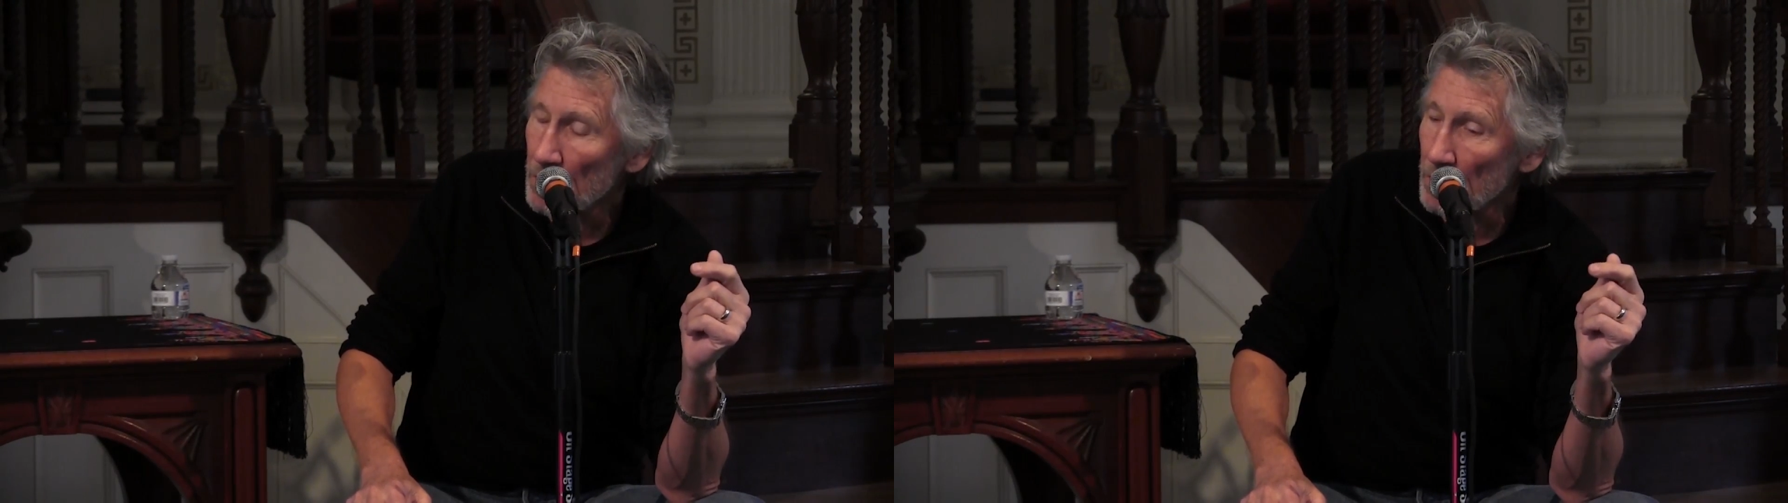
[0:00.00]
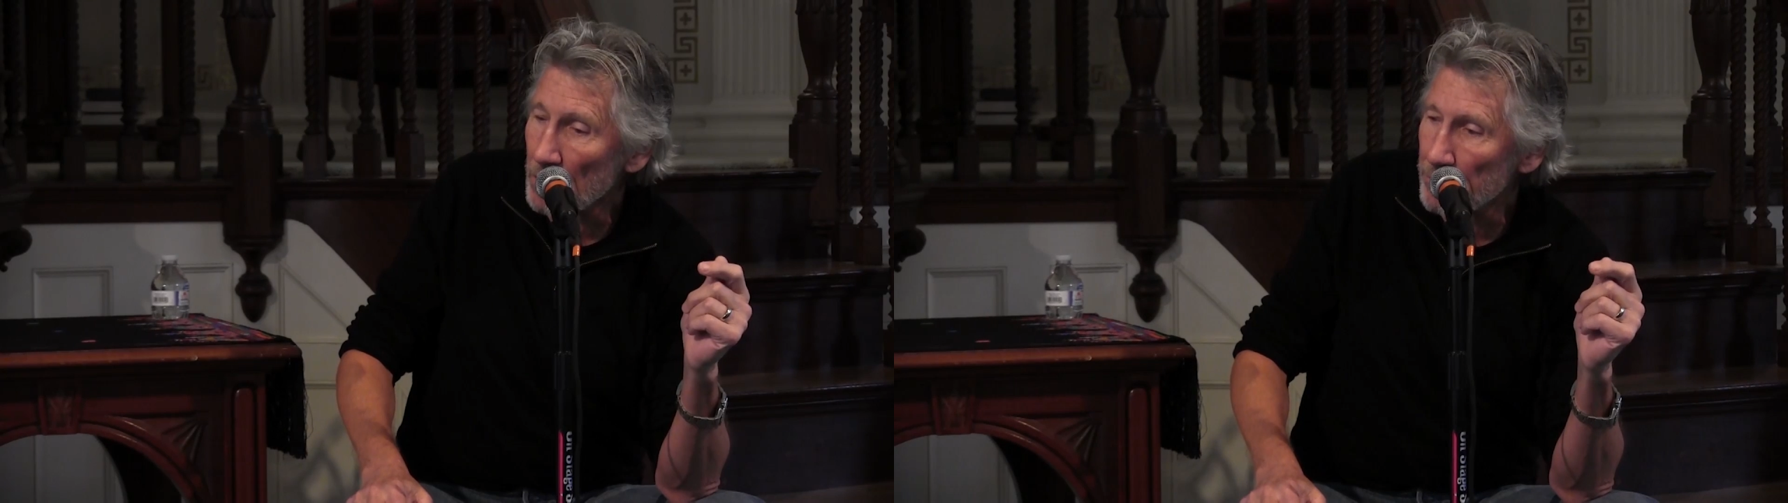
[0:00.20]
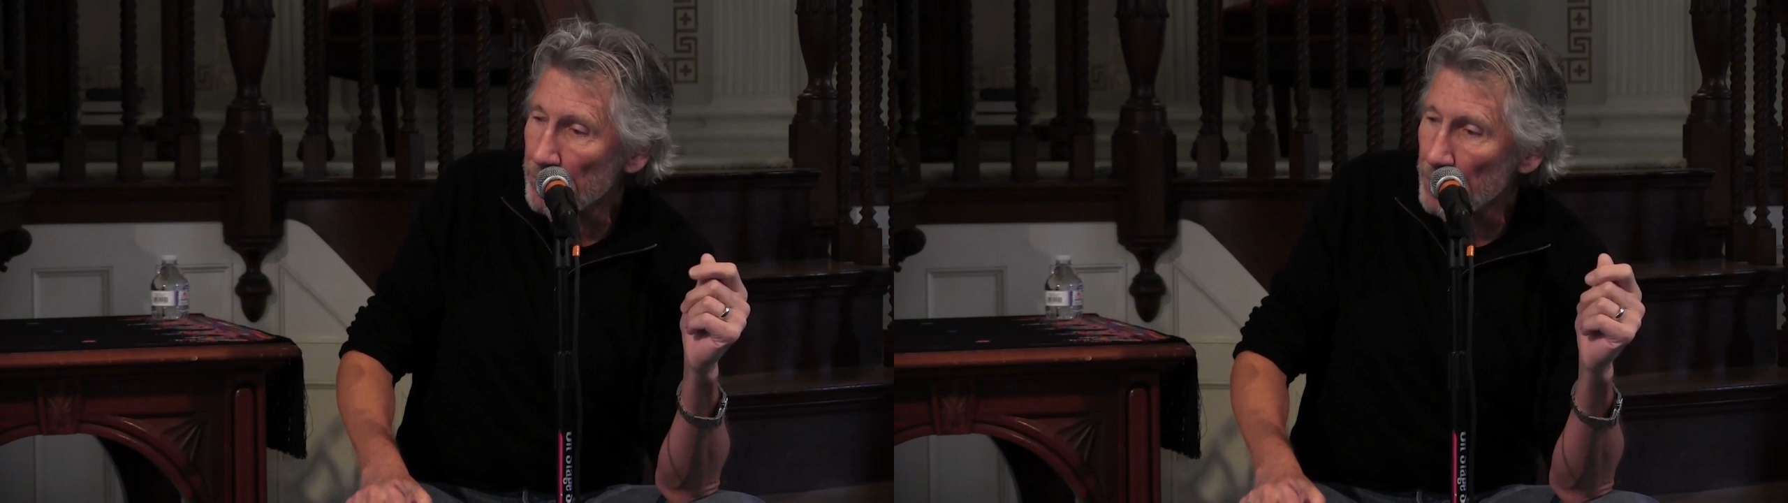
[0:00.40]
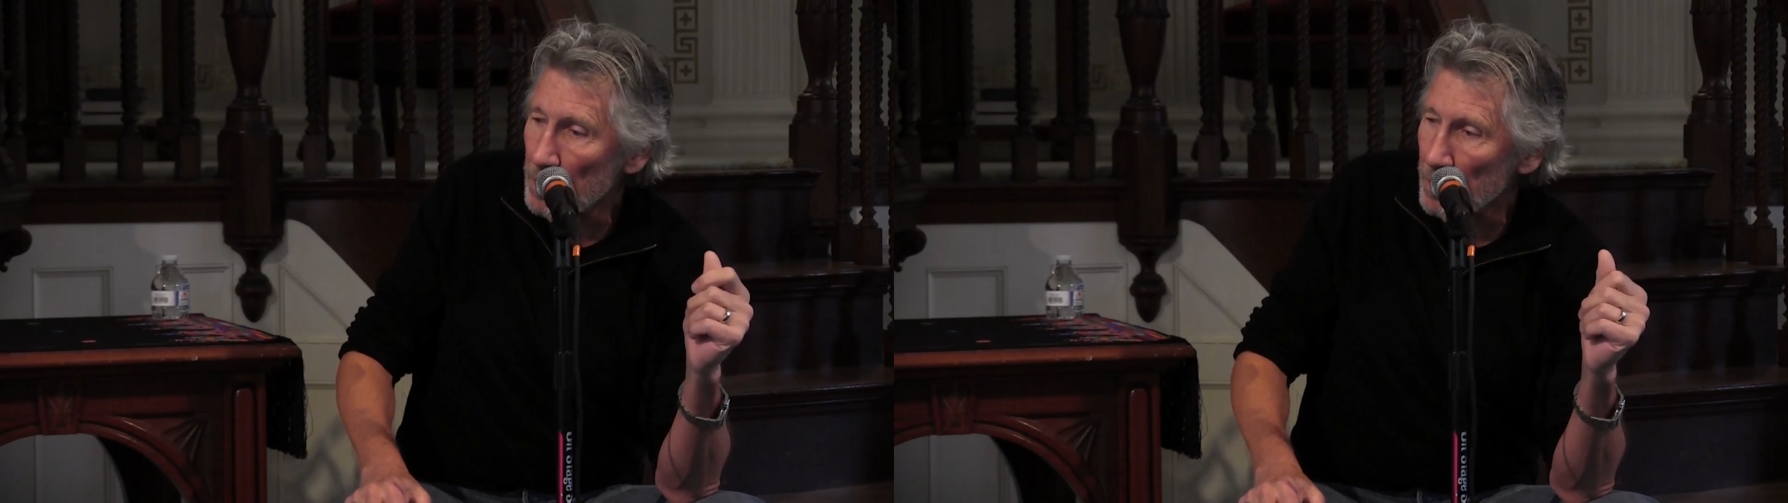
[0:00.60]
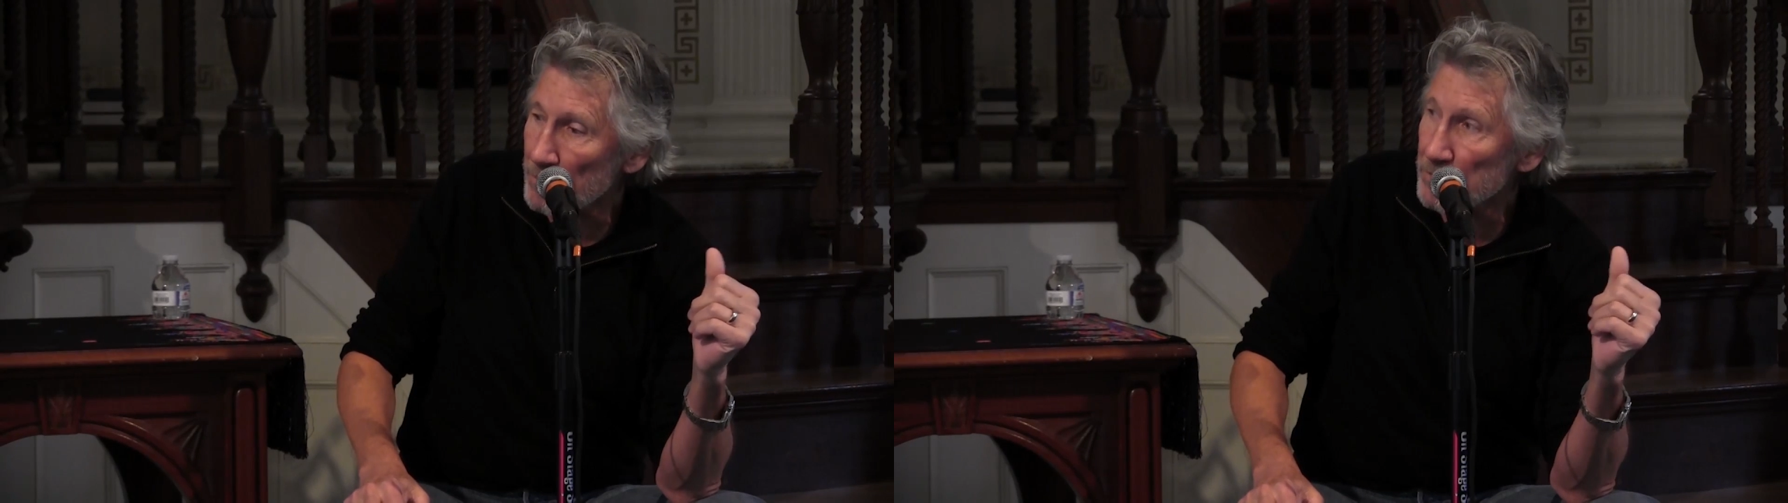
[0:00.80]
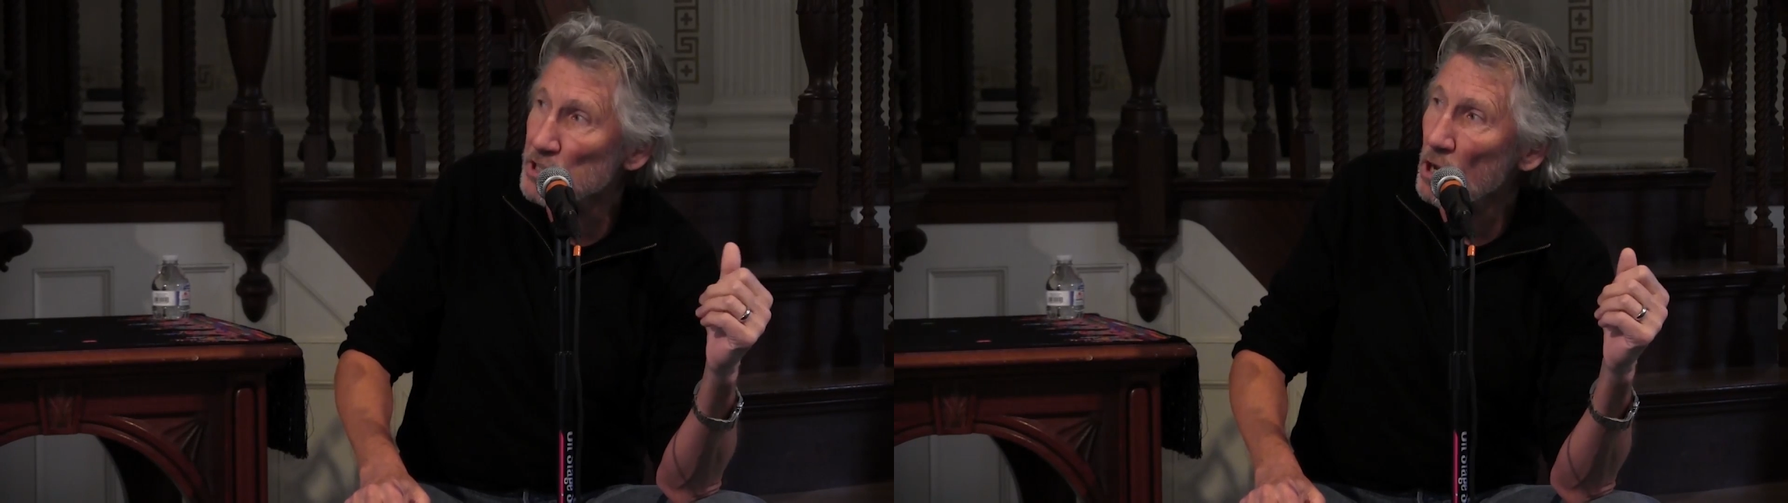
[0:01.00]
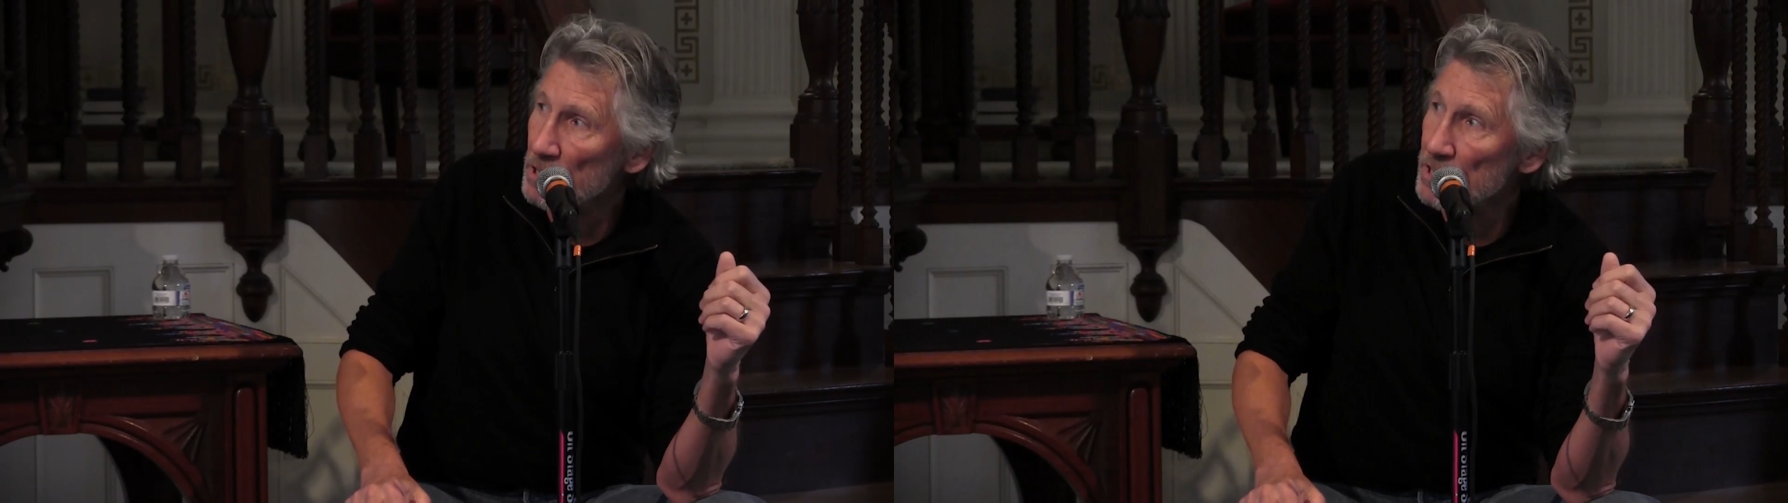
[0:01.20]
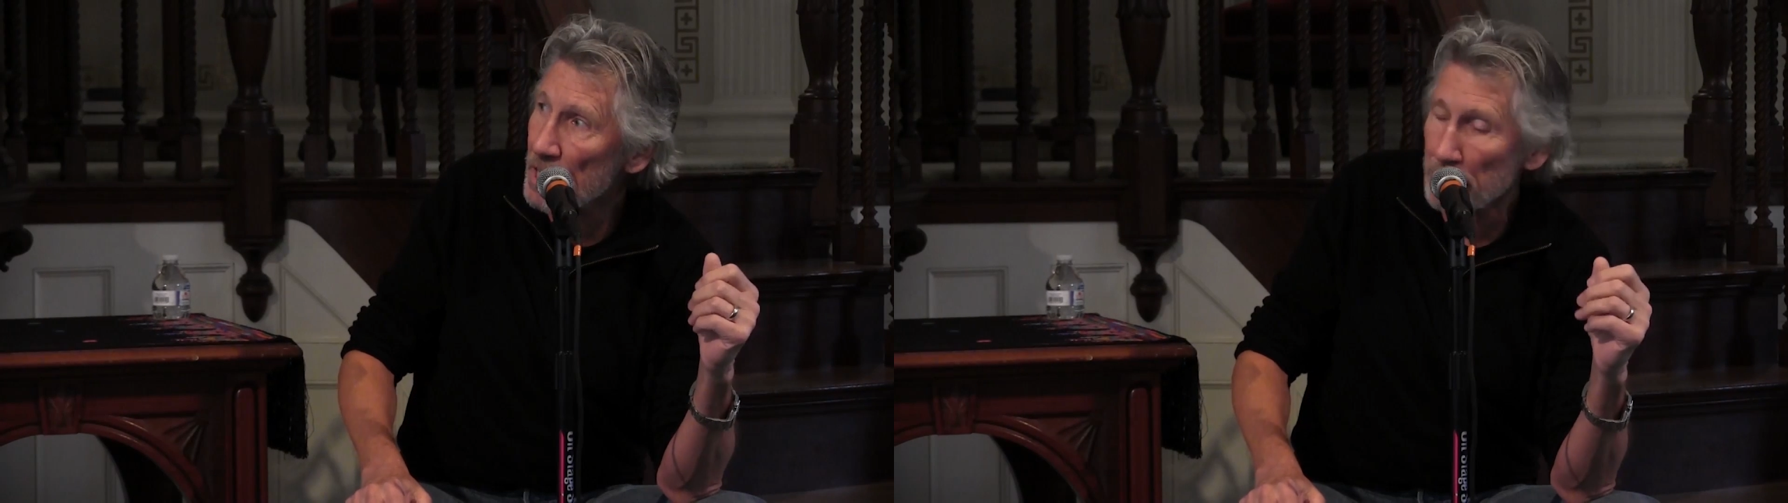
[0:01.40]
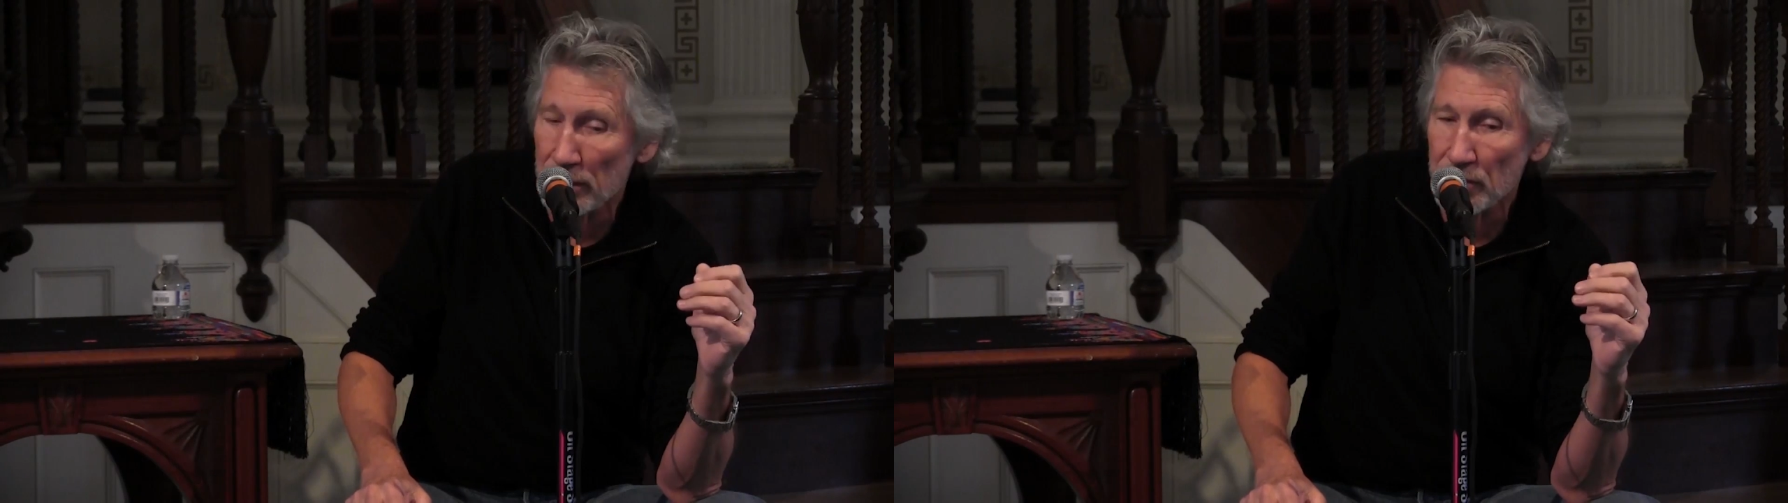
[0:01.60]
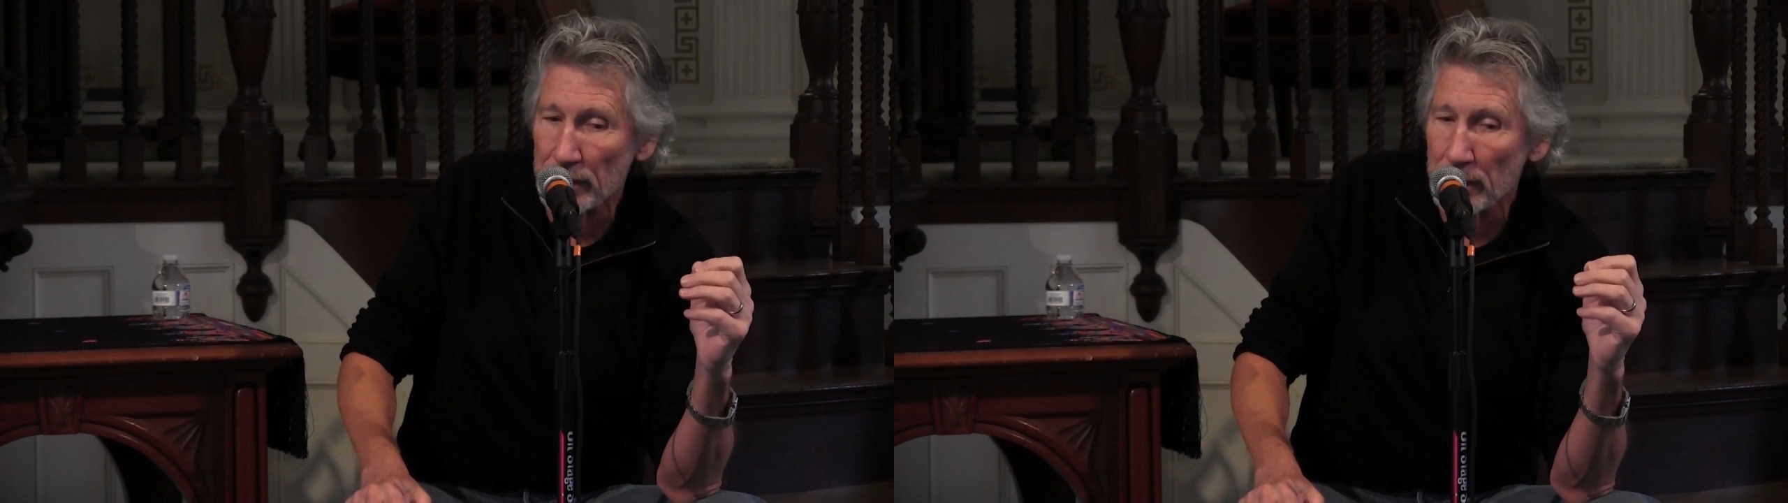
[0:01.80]
of
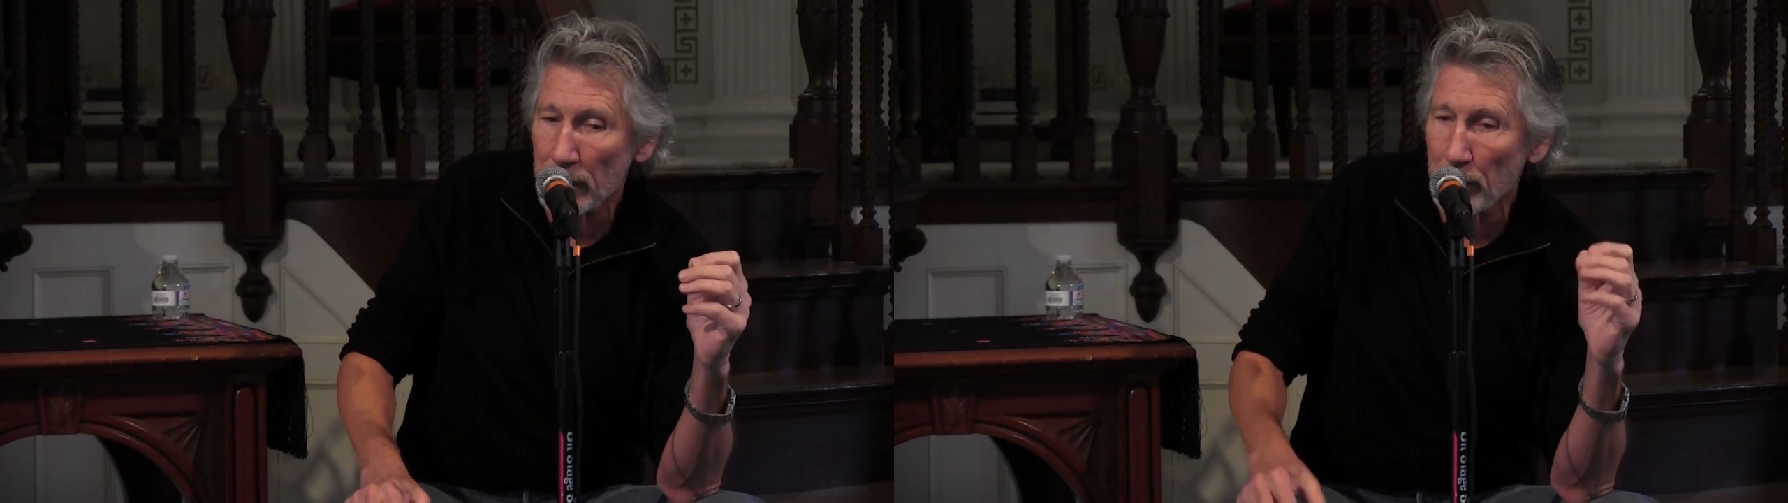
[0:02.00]
solidarity